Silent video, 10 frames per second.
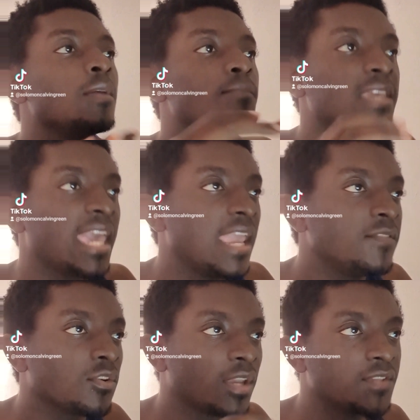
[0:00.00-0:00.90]

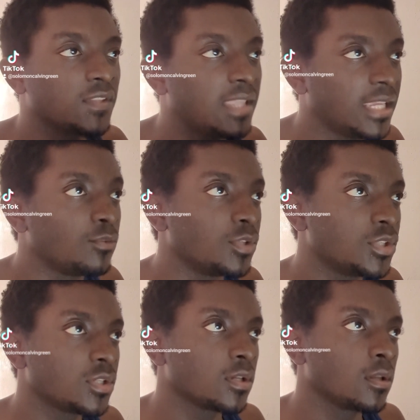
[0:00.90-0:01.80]
Behavior is a
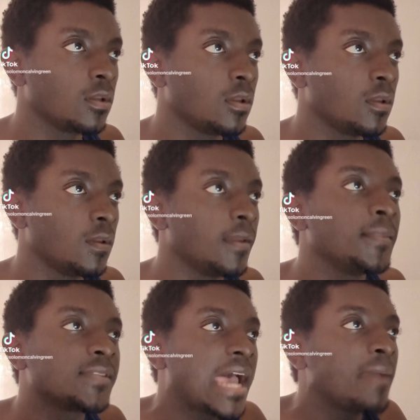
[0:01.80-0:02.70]
language. In
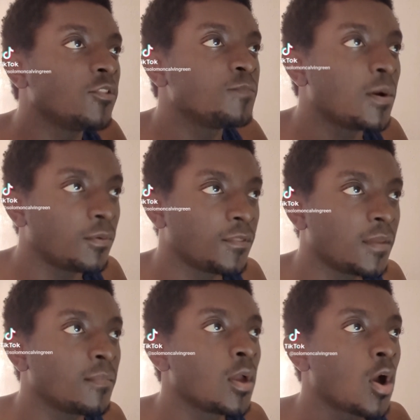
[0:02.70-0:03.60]
the time you've been with
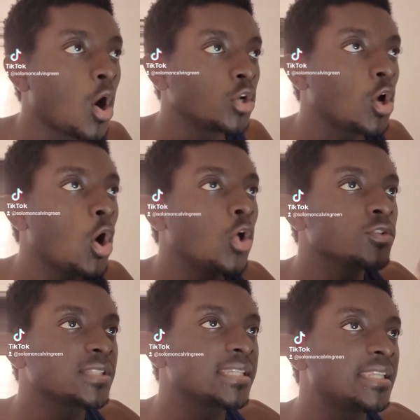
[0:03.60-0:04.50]
him, on all
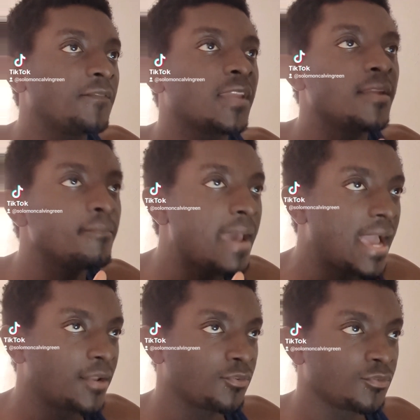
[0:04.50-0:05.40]
significant
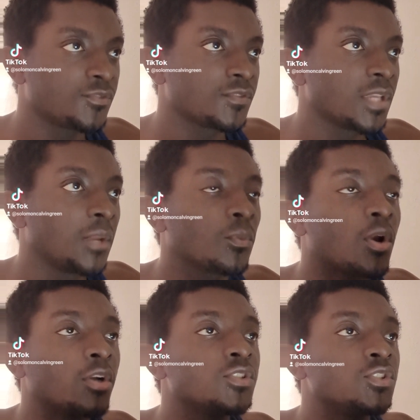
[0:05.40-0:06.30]
matters in
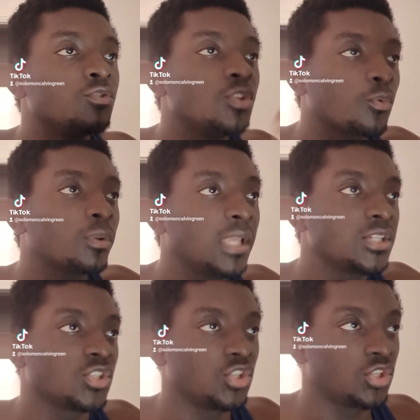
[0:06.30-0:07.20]
regards to your
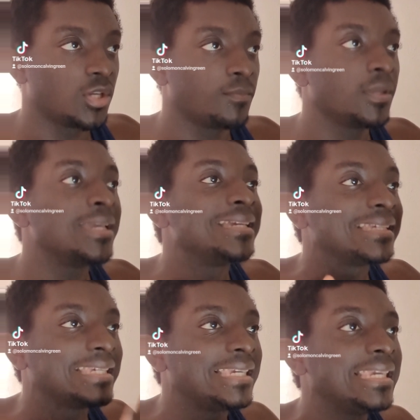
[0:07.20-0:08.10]
relationship,
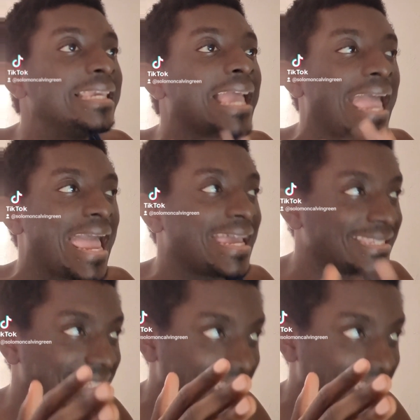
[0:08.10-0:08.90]
he has